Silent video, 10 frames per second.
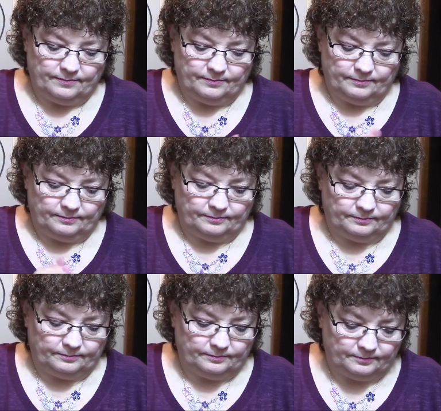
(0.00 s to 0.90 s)

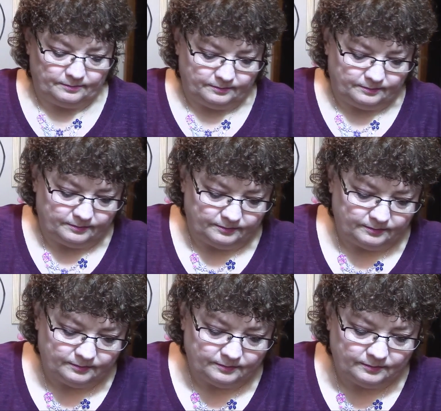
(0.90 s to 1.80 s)

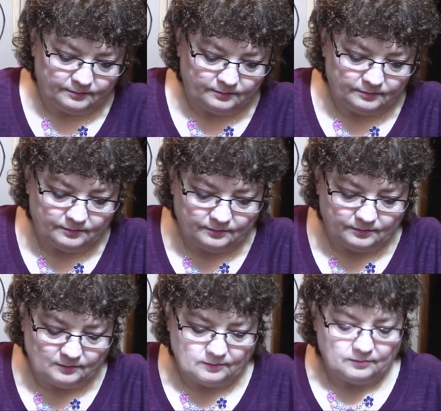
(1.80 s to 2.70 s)

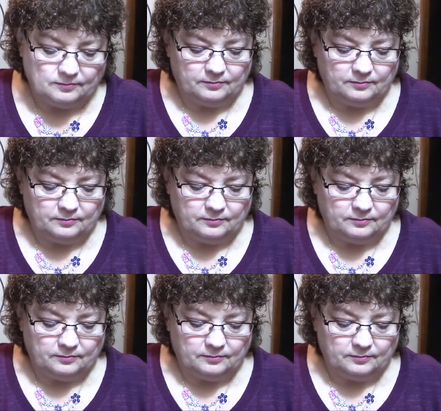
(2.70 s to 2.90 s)
Nobody speaks.